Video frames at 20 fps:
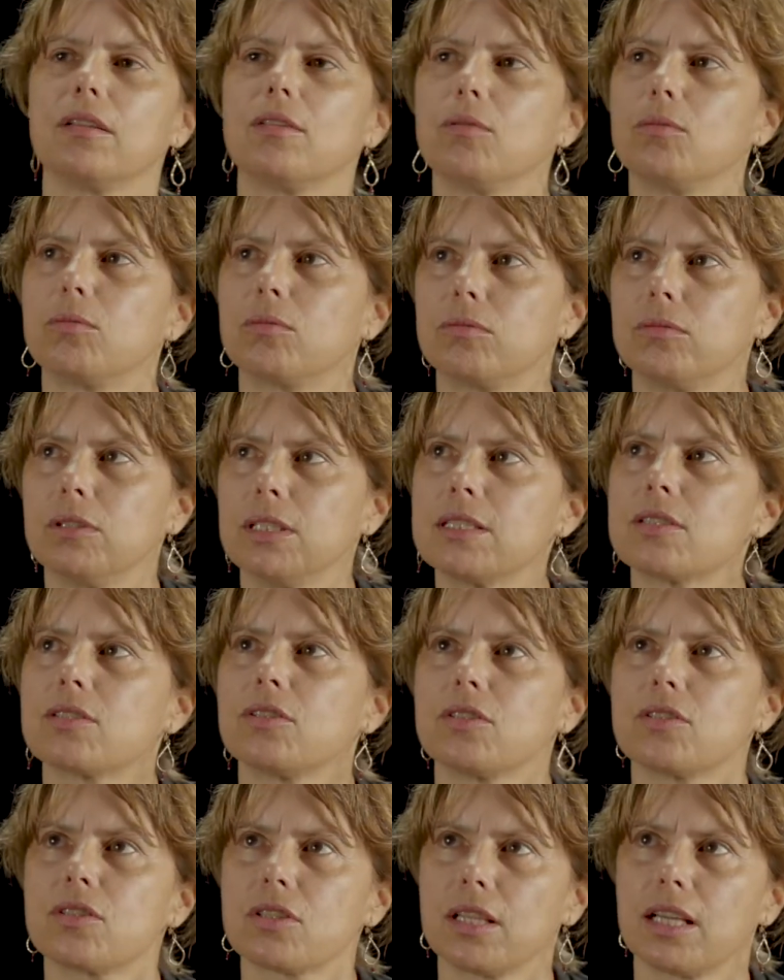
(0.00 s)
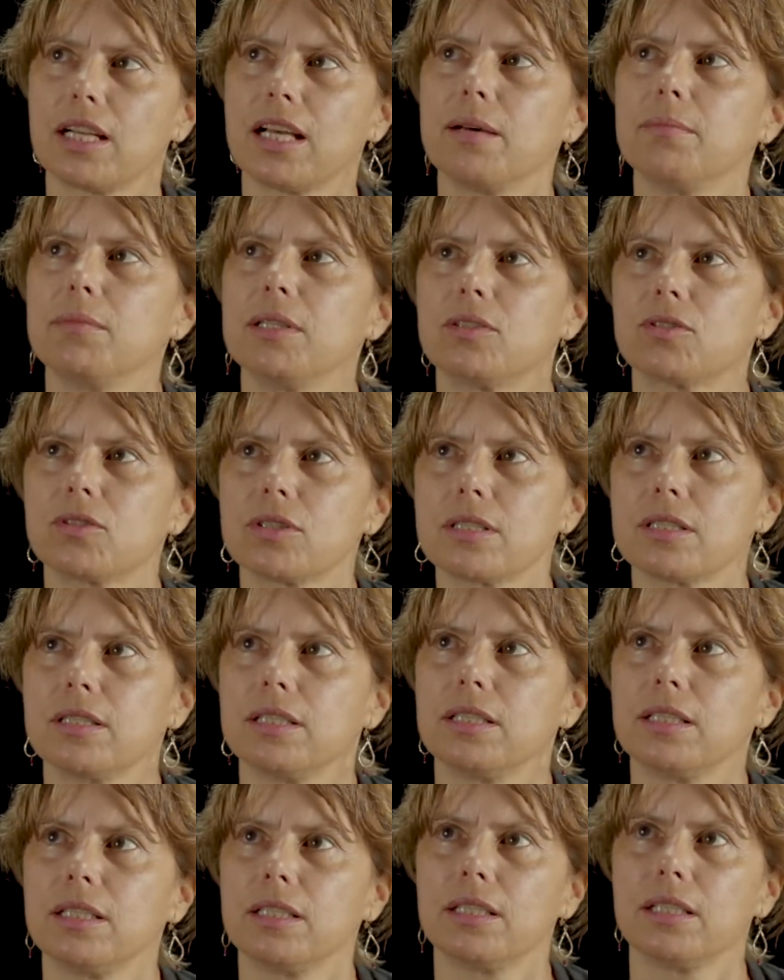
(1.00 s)
of the research that I'm
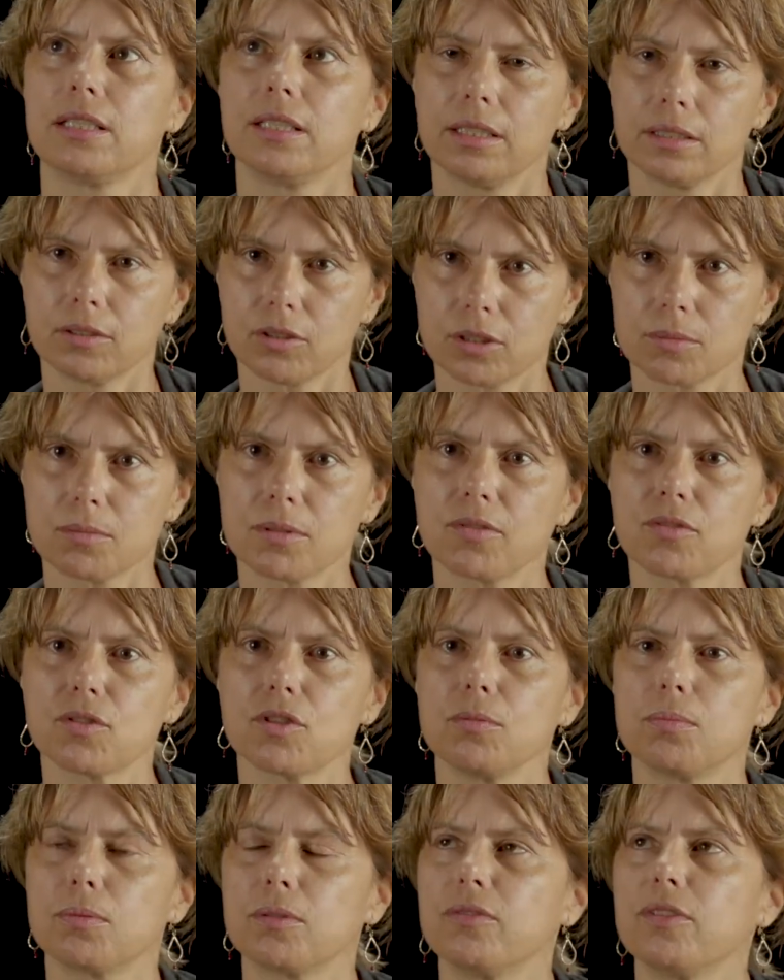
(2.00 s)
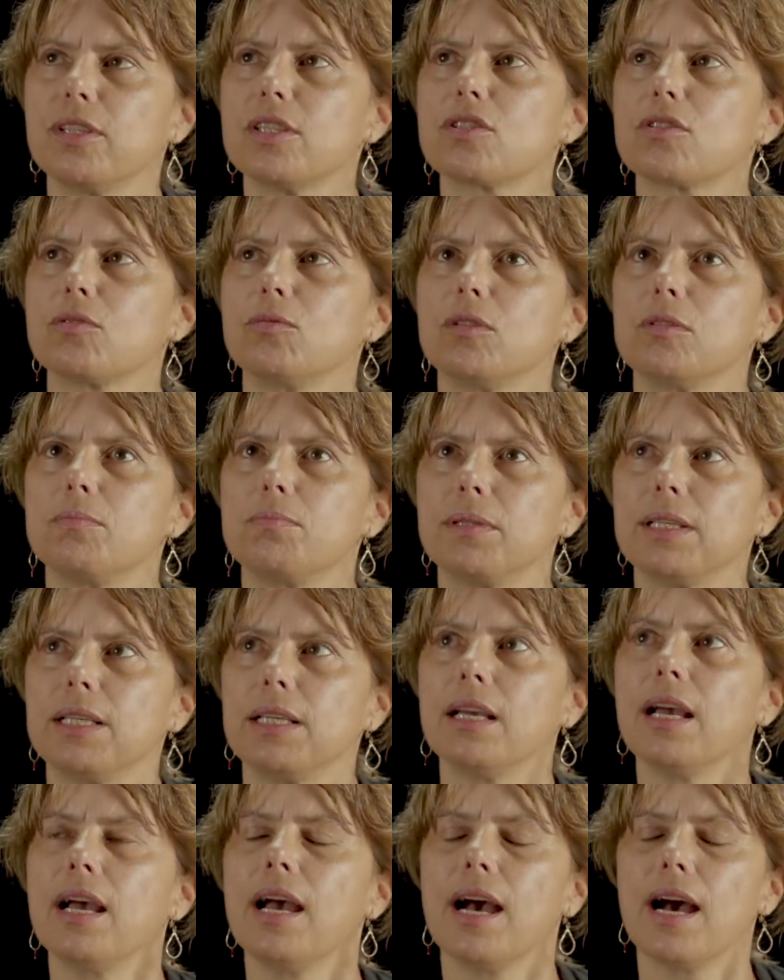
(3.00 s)
interested in terms of supervision, would
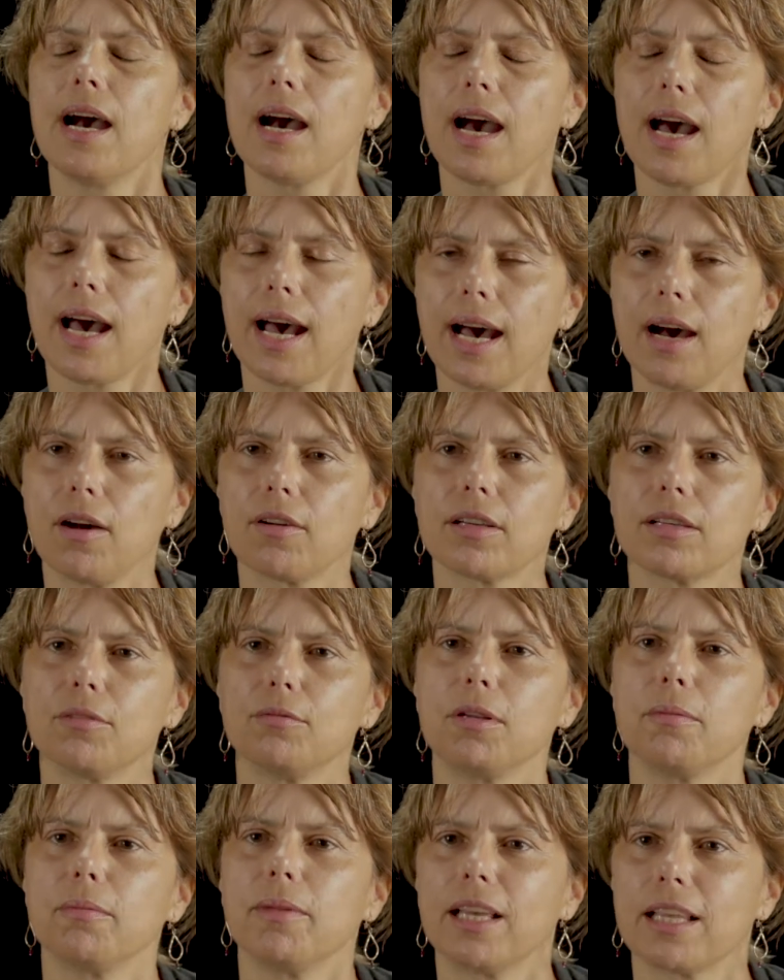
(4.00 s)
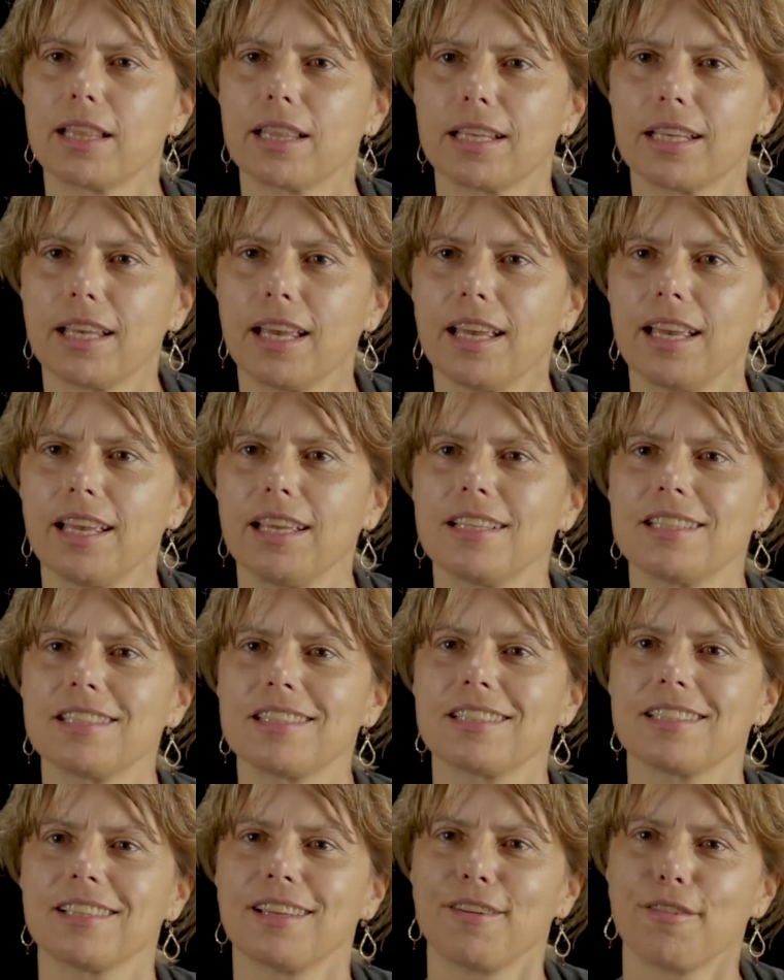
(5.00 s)
be how can we make the
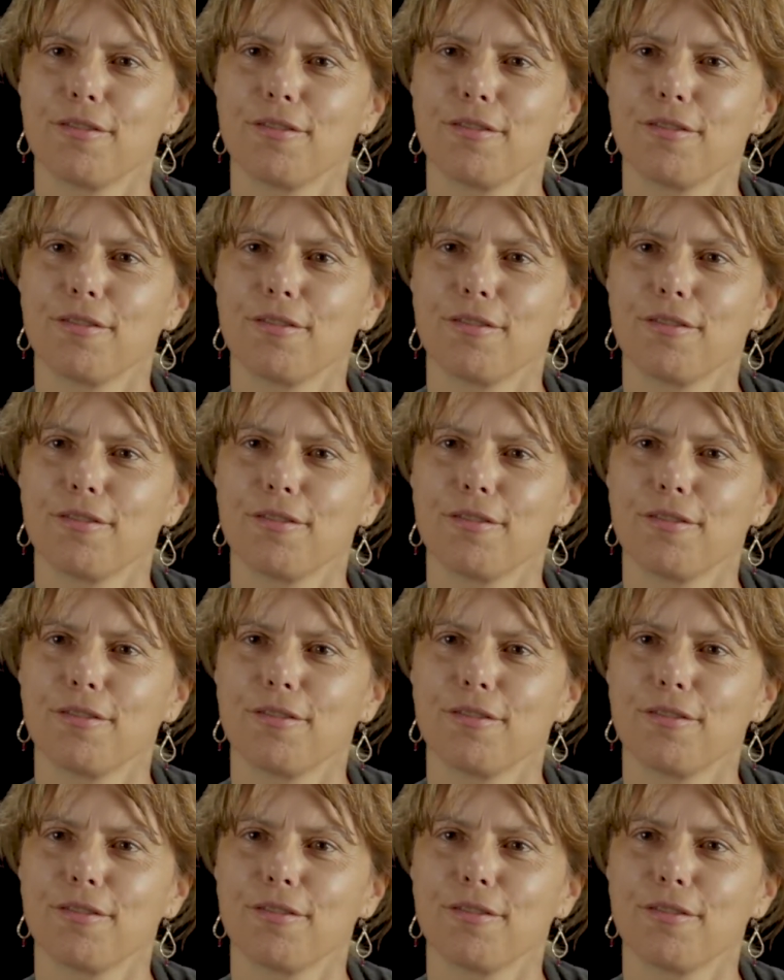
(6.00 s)
case